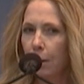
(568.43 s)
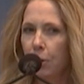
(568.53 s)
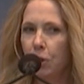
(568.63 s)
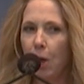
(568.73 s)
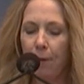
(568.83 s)

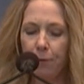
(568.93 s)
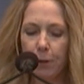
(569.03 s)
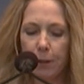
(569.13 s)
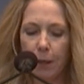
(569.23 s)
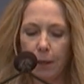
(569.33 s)

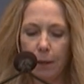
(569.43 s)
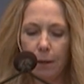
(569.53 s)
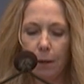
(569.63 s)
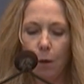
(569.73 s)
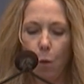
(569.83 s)

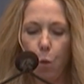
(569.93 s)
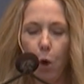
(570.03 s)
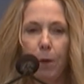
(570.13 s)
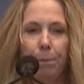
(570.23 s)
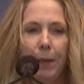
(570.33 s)
Jefferson
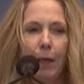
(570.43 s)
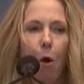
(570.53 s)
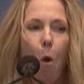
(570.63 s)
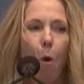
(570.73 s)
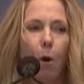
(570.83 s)
would be
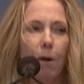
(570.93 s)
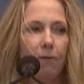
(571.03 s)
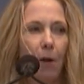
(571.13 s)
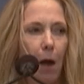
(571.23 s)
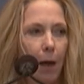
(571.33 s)

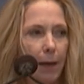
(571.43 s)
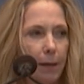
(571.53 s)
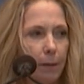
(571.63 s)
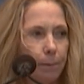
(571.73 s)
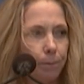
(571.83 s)
horrified.
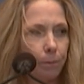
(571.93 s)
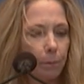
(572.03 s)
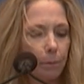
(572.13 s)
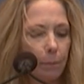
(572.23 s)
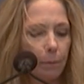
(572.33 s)

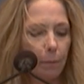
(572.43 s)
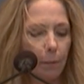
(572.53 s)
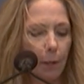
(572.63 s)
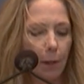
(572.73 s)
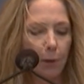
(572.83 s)

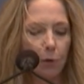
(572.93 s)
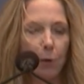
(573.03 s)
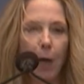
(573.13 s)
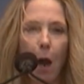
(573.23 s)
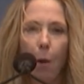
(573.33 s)
So
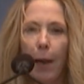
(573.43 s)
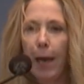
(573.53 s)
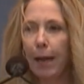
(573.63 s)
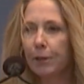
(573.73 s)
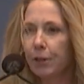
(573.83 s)
now I
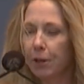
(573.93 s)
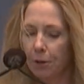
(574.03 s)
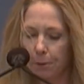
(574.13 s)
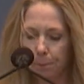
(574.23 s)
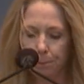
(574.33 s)
ask
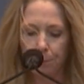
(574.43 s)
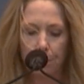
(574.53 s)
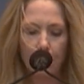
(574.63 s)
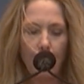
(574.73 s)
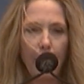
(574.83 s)
you
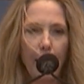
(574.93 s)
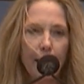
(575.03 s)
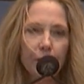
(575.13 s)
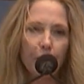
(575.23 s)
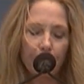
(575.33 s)

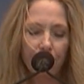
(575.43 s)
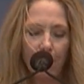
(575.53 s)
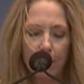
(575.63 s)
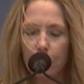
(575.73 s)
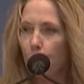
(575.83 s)
to
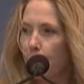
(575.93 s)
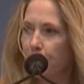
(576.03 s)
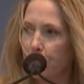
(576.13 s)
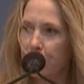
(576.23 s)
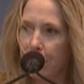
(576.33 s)
face toward
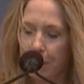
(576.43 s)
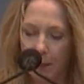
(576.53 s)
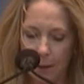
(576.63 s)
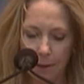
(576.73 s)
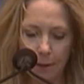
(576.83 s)
Virginia,